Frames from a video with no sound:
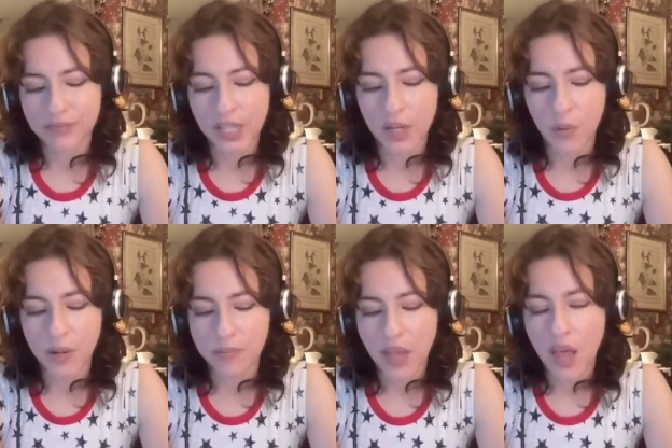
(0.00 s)
anyway,
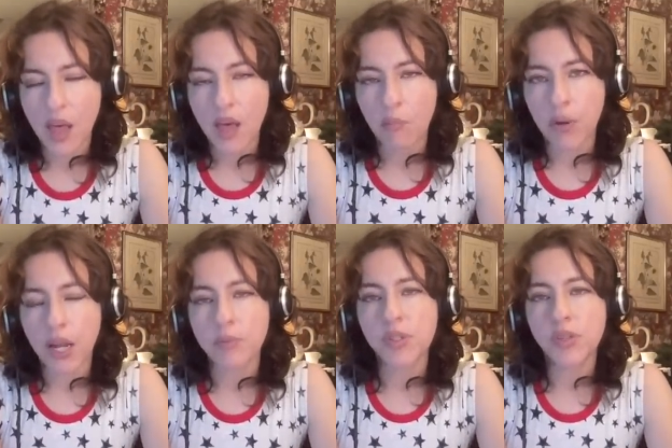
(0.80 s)
but
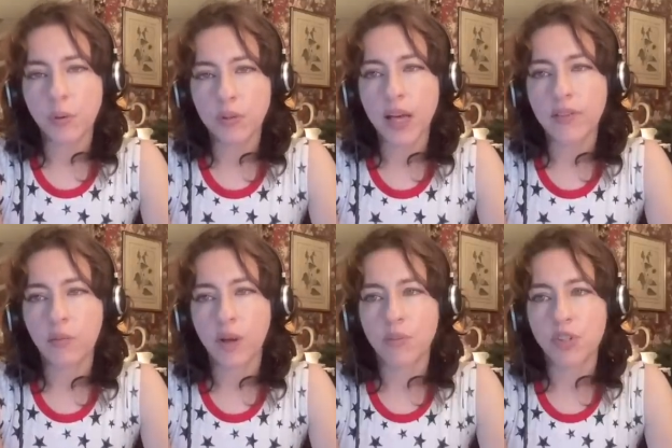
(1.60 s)
I'm so glad
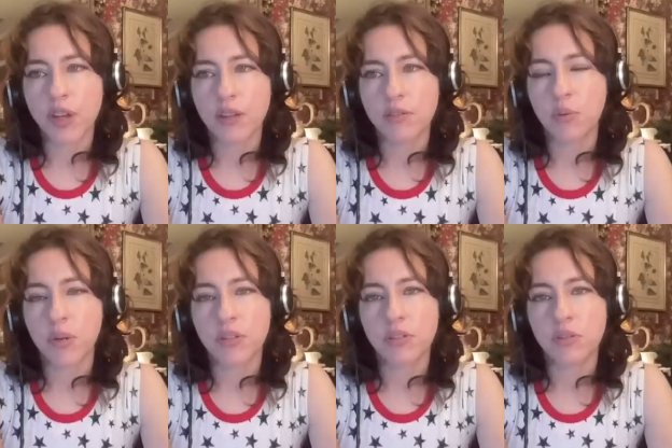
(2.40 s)
that Rammstein is going